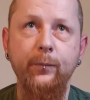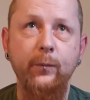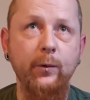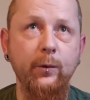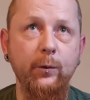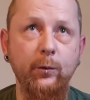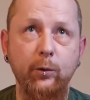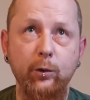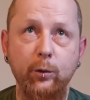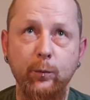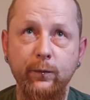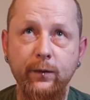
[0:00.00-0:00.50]

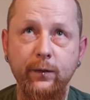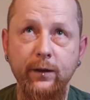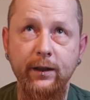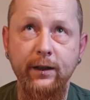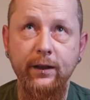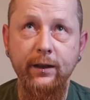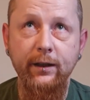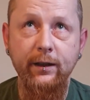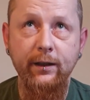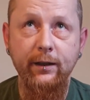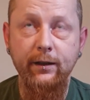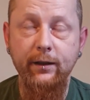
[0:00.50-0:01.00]

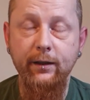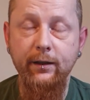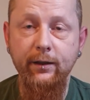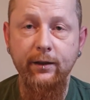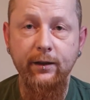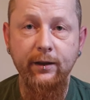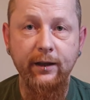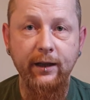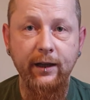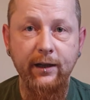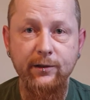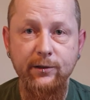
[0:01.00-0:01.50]
Hopefully you
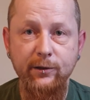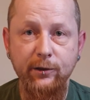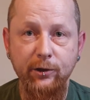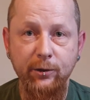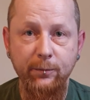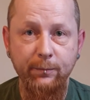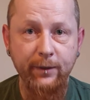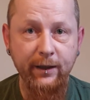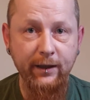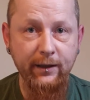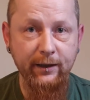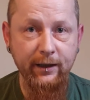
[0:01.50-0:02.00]
guys will
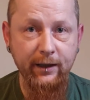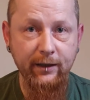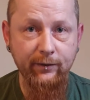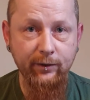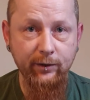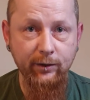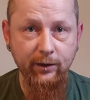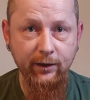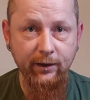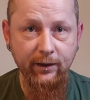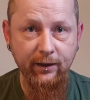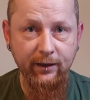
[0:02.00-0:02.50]
come back to have a
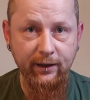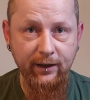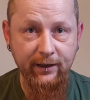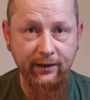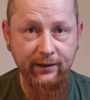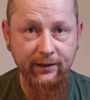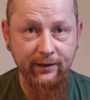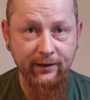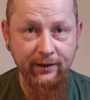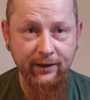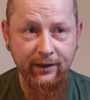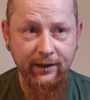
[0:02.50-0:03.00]
look at
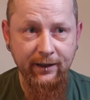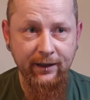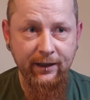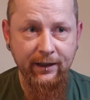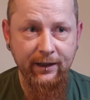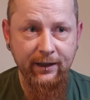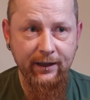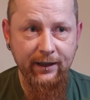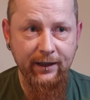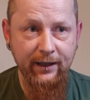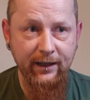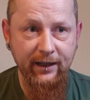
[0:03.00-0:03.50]
that.
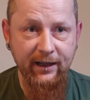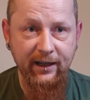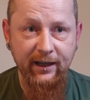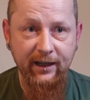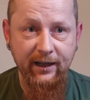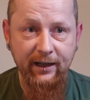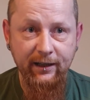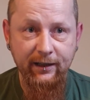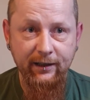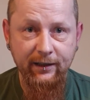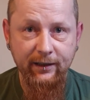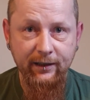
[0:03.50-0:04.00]

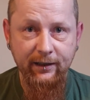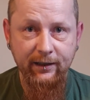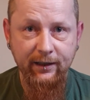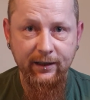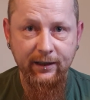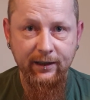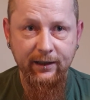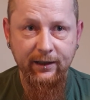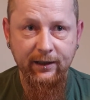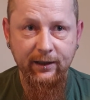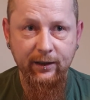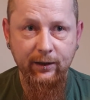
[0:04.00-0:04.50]
And
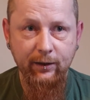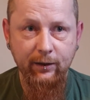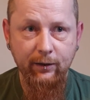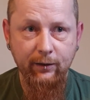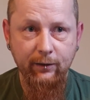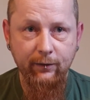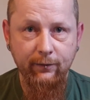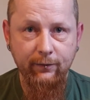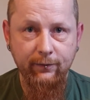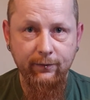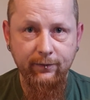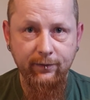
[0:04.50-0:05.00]

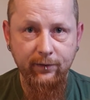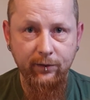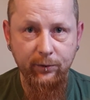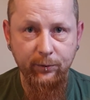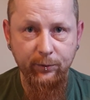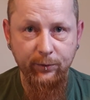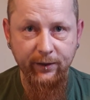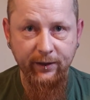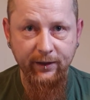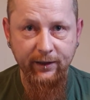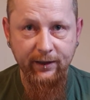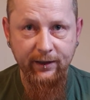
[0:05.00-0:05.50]

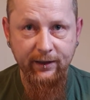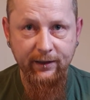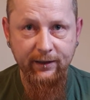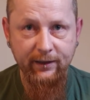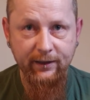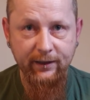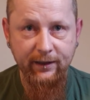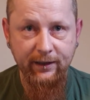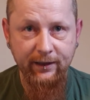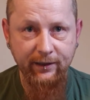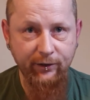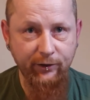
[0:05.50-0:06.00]
following that,
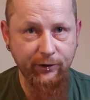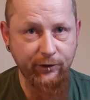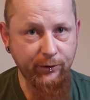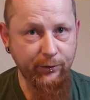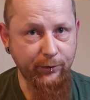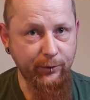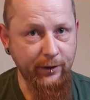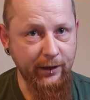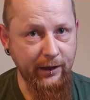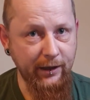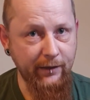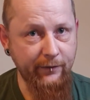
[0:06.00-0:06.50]
I do
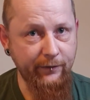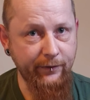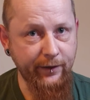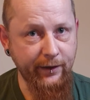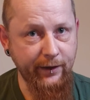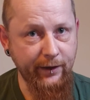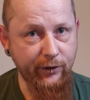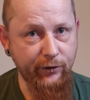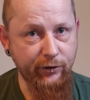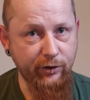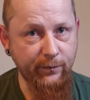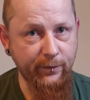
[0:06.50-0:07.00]
have
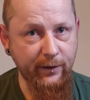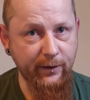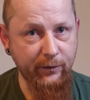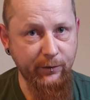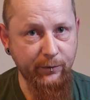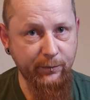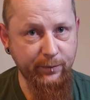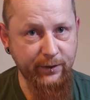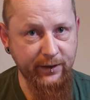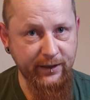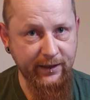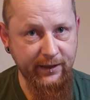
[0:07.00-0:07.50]
a trip
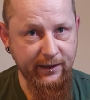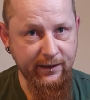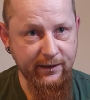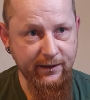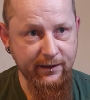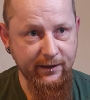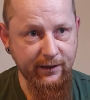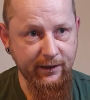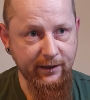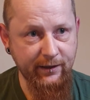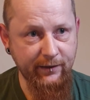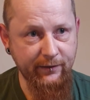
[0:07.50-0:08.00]
out planned.
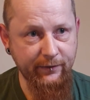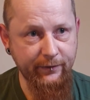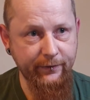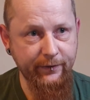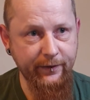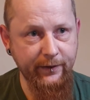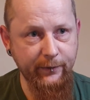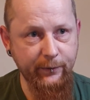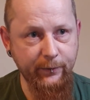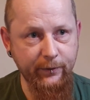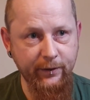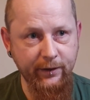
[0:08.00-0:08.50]
I
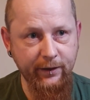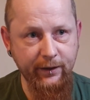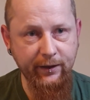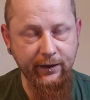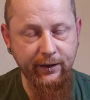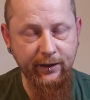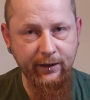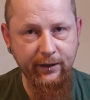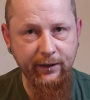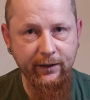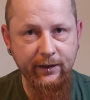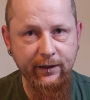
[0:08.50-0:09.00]
found
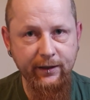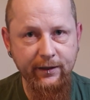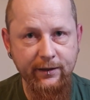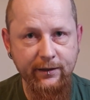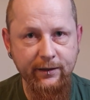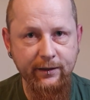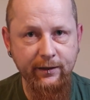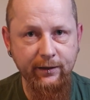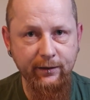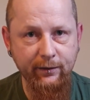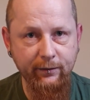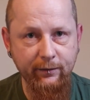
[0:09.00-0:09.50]
a nice
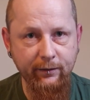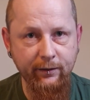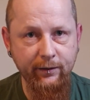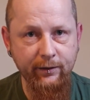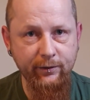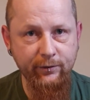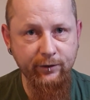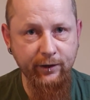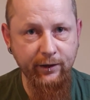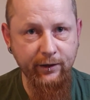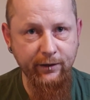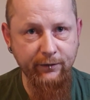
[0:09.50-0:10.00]
little
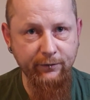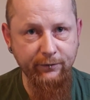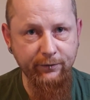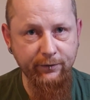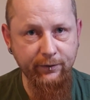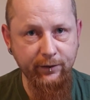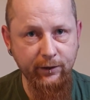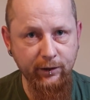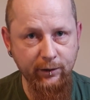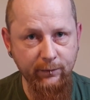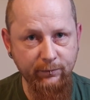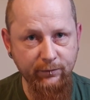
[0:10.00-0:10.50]
stretch of
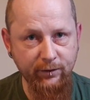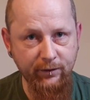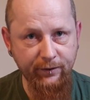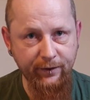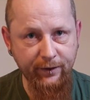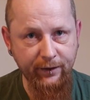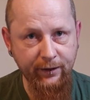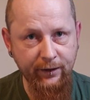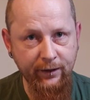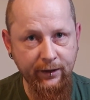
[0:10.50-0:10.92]
Club River